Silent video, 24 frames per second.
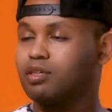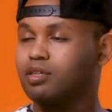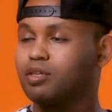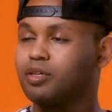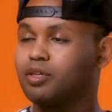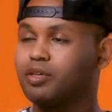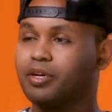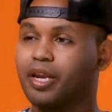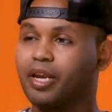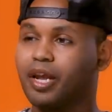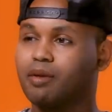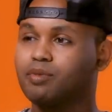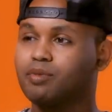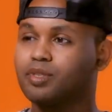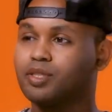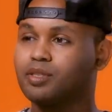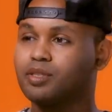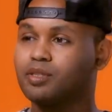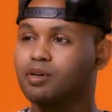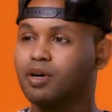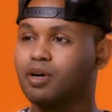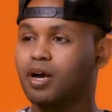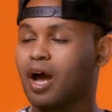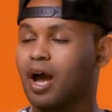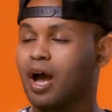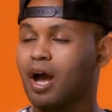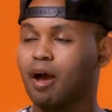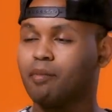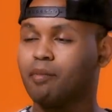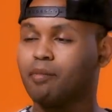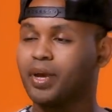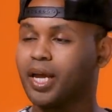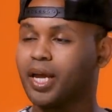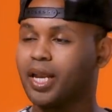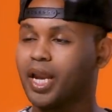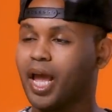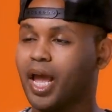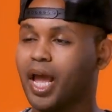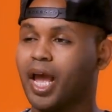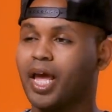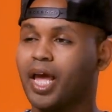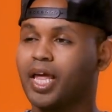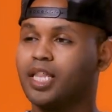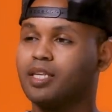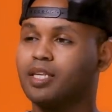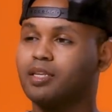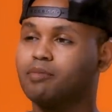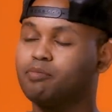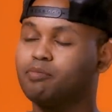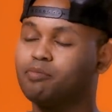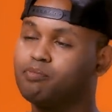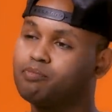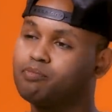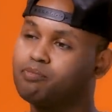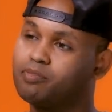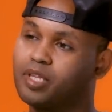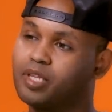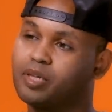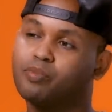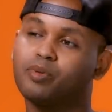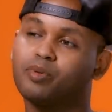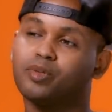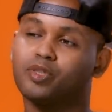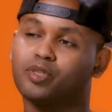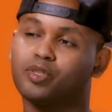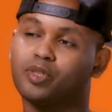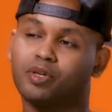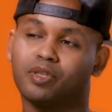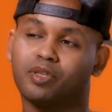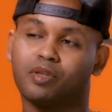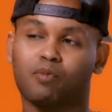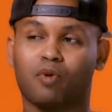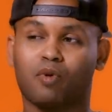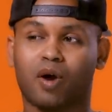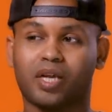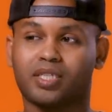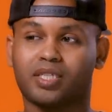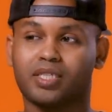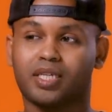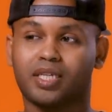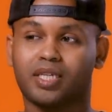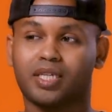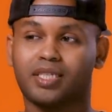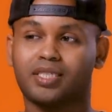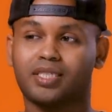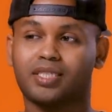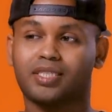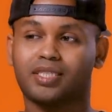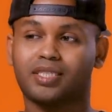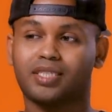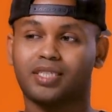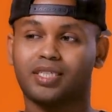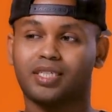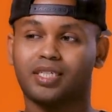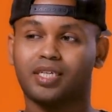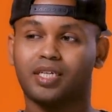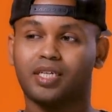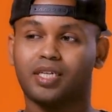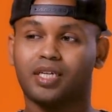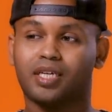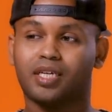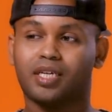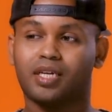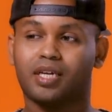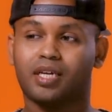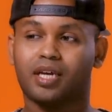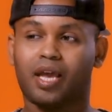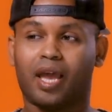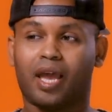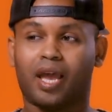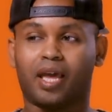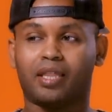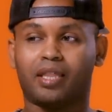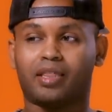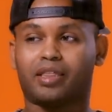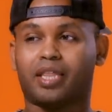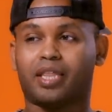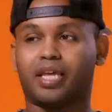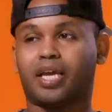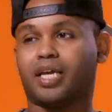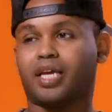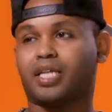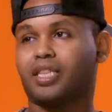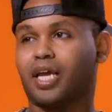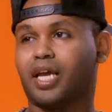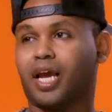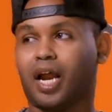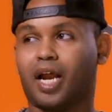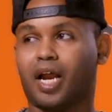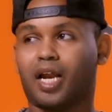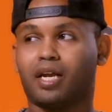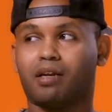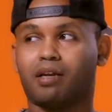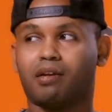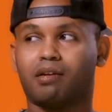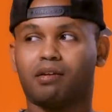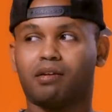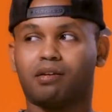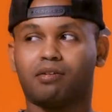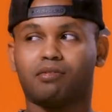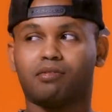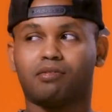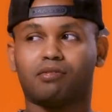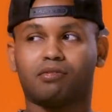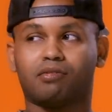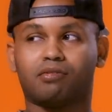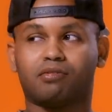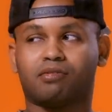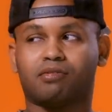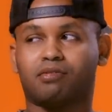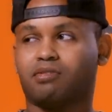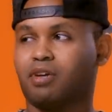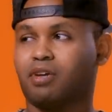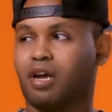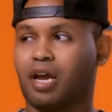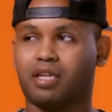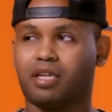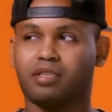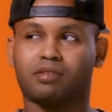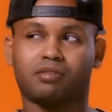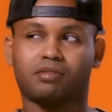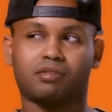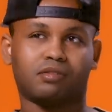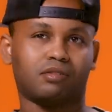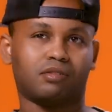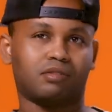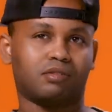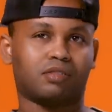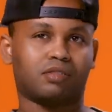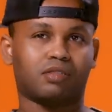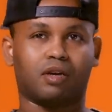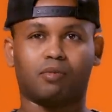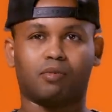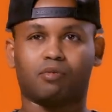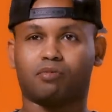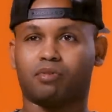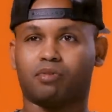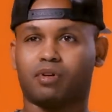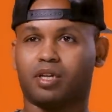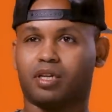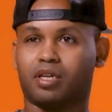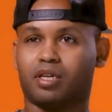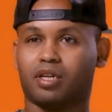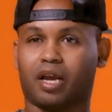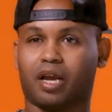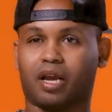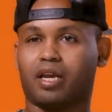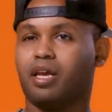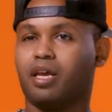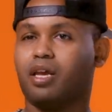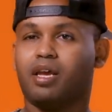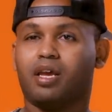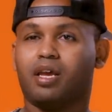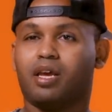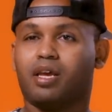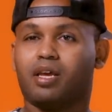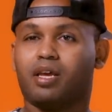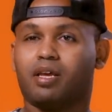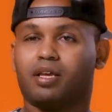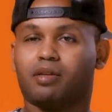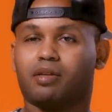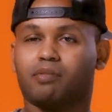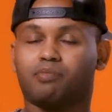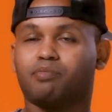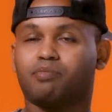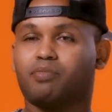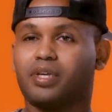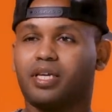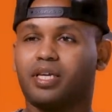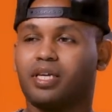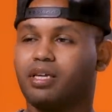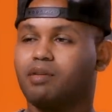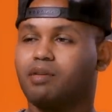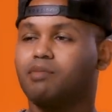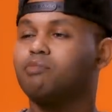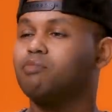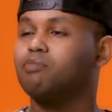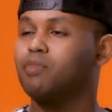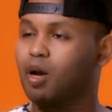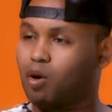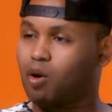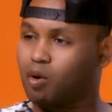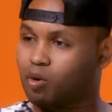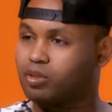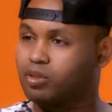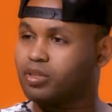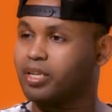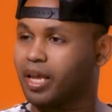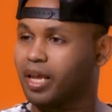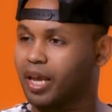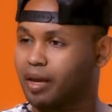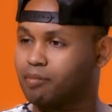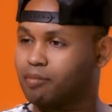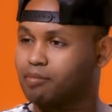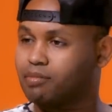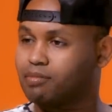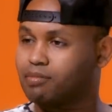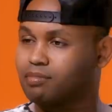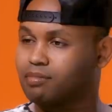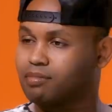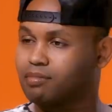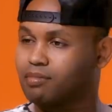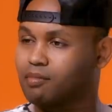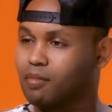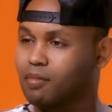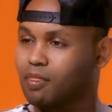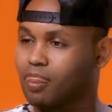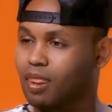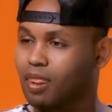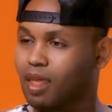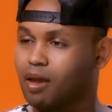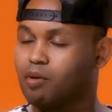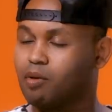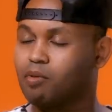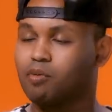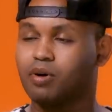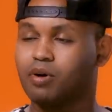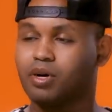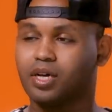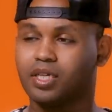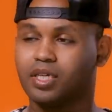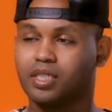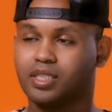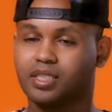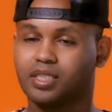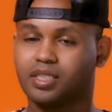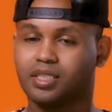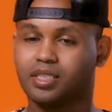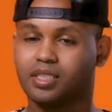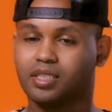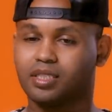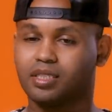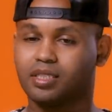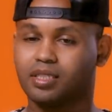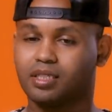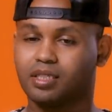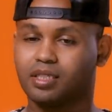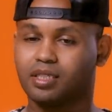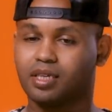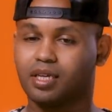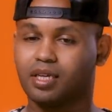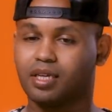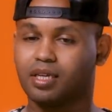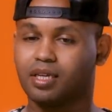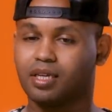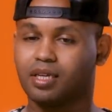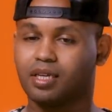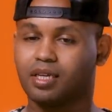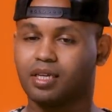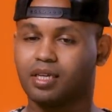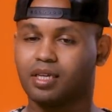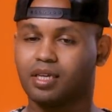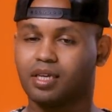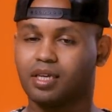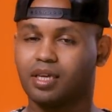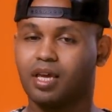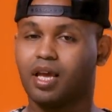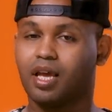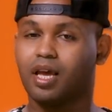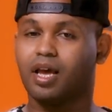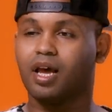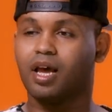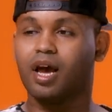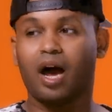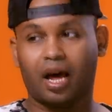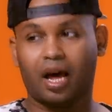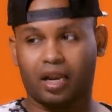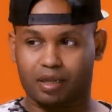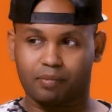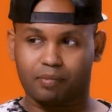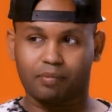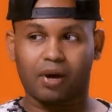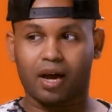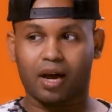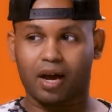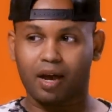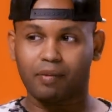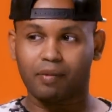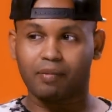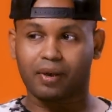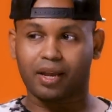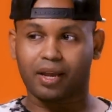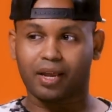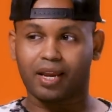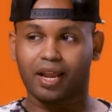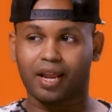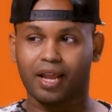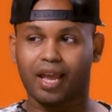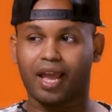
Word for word: know, your name is so common and they put you on the watch list and think that you had to do something with, like, being my old name was Ali Muhammad,